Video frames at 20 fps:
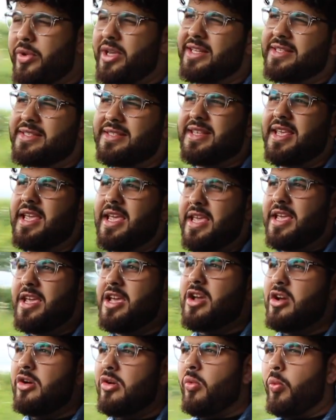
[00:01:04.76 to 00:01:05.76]
we can see
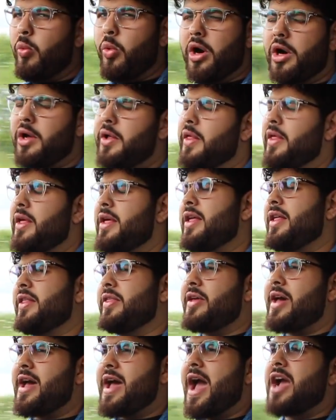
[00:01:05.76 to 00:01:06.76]
what
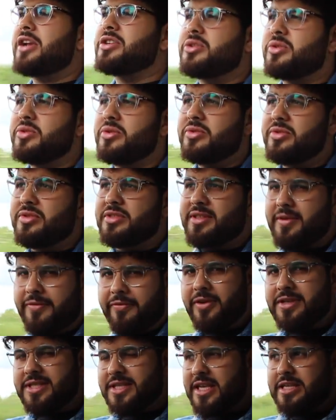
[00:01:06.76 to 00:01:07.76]
the actual
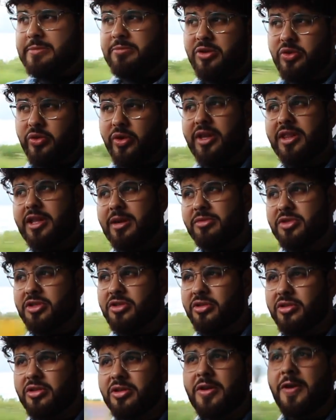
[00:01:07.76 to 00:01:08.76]
difference is between them
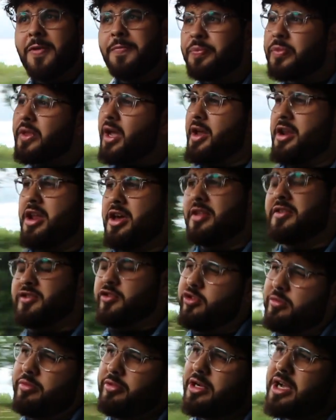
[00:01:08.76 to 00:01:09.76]
two. I know the
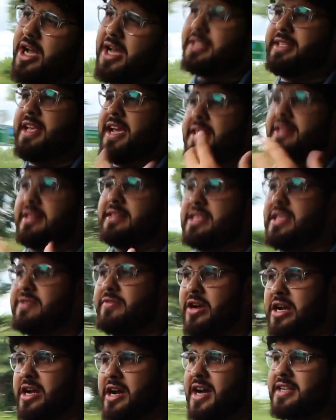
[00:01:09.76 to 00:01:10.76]
Subaru guys hate the
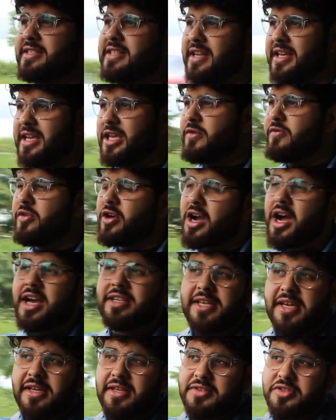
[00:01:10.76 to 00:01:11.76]
Evo guys and the Evo
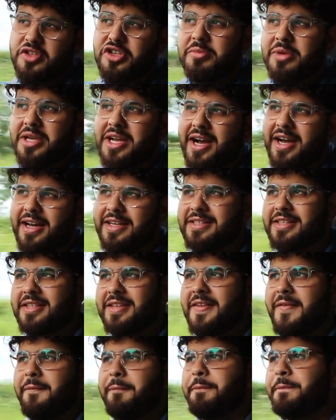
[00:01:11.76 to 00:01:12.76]
guys hate the Scooby guys,
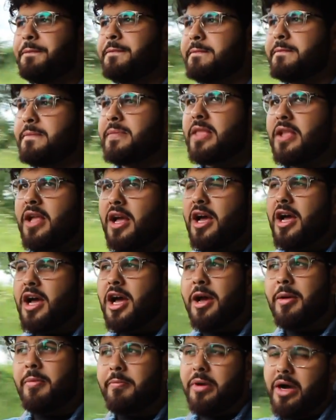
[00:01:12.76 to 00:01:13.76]

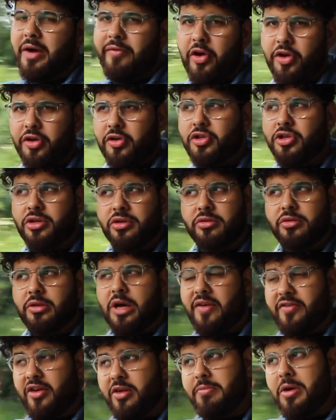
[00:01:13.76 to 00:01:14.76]
but I've owned two.
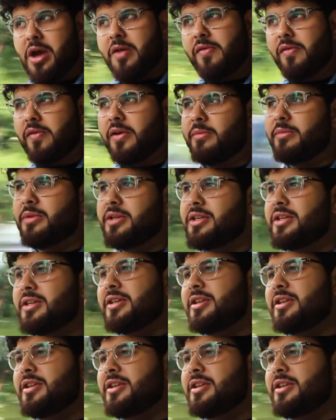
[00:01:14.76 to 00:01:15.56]
I've owned both of them.